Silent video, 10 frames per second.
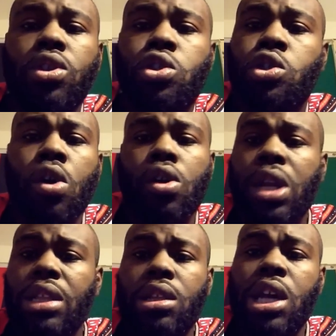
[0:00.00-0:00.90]
talking, you
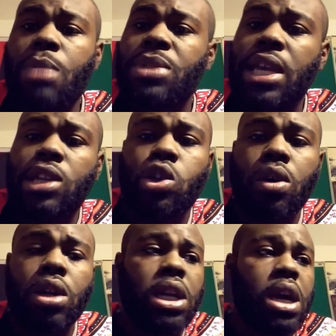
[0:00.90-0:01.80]
know what I'm saying,
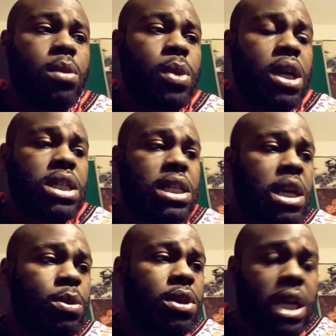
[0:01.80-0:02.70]
talking together. Because let's
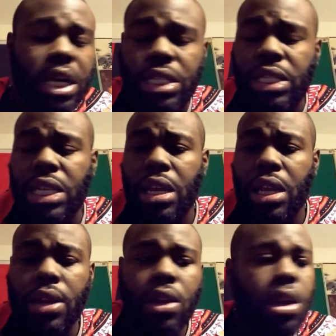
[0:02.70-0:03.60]
keep it, like I said
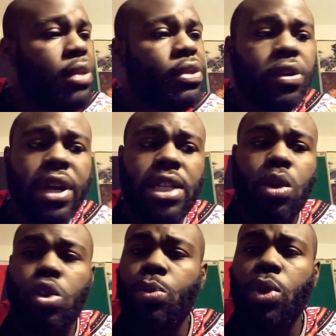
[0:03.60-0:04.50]
again, there is
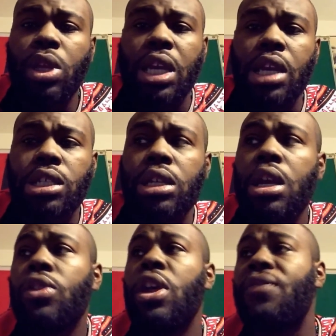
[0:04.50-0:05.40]
no communication.
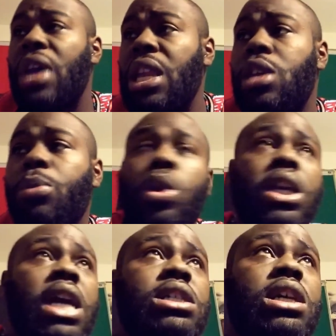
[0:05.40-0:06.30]
If any
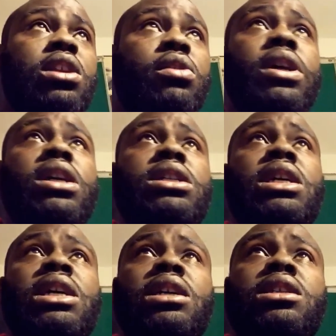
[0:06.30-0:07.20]
communication that there is,
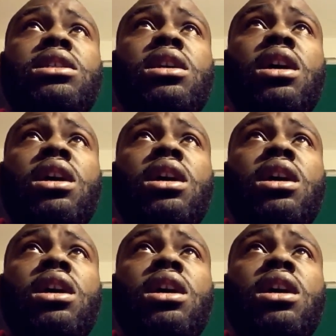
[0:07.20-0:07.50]
it's